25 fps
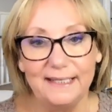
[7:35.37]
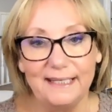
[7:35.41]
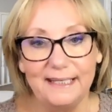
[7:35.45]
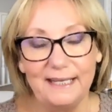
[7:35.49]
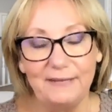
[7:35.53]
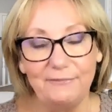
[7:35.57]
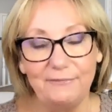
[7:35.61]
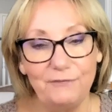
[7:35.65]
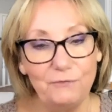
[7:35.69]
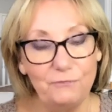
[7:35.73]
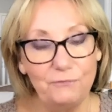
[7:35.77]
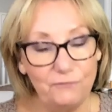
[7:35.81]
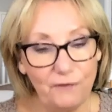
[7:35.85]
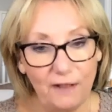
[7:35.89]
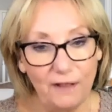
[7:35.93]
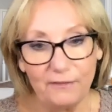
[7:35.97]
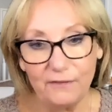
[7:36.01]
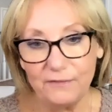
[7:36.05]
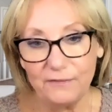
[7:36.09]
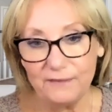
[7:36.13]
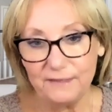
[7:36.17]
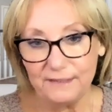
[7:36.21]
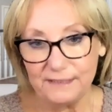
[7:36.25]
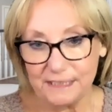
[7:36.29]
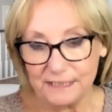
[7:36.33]
if you
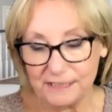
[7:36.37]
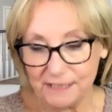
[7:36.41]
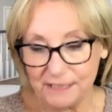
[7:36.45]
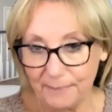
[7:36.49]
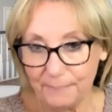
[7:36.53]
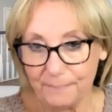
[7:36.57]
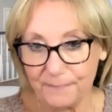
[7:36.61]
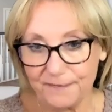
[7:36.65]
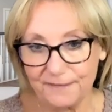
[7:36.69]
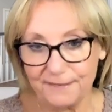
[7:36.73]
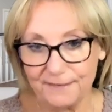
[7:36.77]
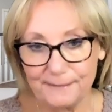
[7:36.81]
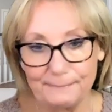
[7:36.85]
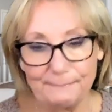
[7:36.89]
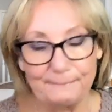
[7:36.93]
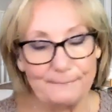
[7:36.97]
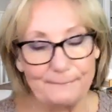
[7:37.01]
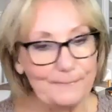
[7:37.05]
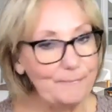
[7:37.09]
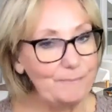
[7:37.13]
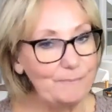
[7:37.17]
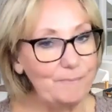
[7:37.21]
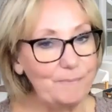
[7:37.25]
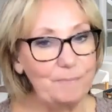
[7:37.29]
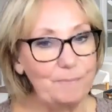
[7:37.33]
follow these tips,
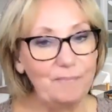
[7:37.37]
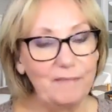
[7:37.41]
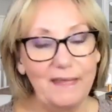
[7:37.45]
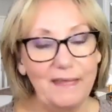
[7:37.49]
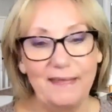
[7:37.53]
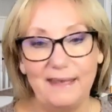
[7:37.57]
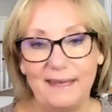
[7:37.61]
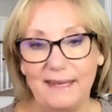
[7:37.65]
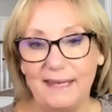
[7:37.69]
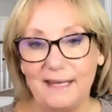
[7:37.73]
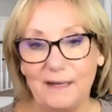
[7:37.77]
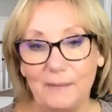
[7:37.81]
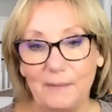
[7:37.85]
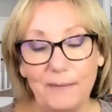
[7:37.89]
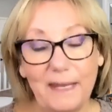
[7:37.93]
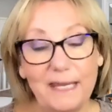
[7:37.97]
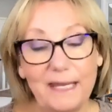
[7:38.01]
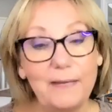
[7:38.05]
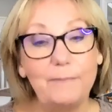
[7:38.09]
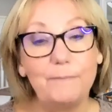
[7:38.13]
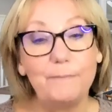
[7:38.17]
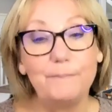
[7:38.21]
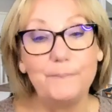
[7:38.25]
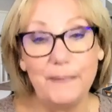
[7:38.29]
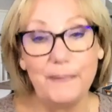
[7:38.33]
it'll
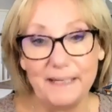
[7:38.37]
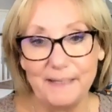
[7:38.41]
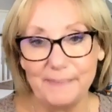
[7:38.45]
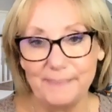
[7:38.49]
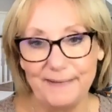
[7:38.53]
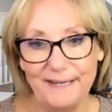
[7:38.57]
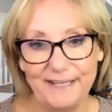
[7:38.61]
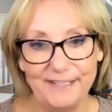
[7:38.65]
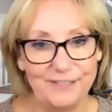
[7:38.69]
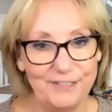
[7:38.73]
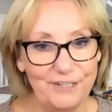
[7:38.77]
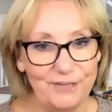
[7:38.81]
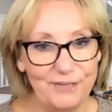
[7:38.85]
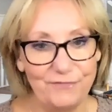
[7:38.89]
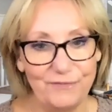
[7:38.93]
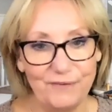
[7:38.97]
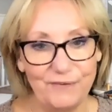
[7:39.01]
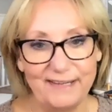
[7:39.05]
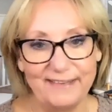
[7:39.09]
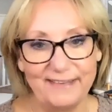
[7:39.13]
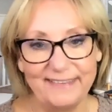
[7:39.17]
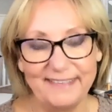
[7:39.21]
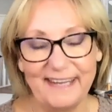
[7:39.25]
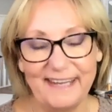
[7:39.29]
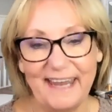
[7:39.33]
make a big, big
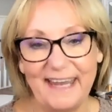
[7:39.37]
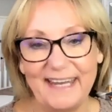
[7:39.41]
difference.